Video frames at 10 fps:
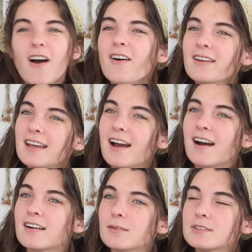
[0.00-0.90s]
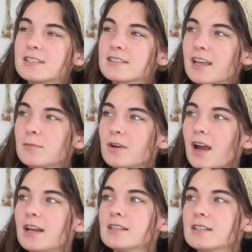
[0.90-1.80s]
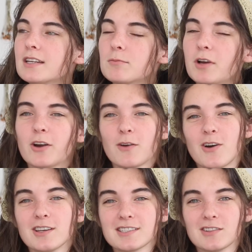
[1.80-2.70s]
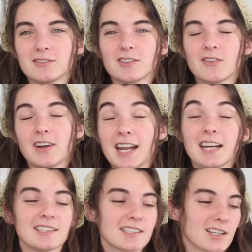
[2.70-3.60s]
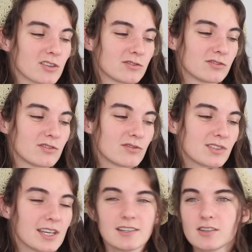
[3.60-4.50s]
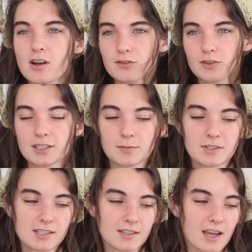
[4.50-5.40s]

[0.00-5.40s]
Oh yeah, disclaimer, I did knit my grandma some, or my Nana some Sunday socks for Christmas.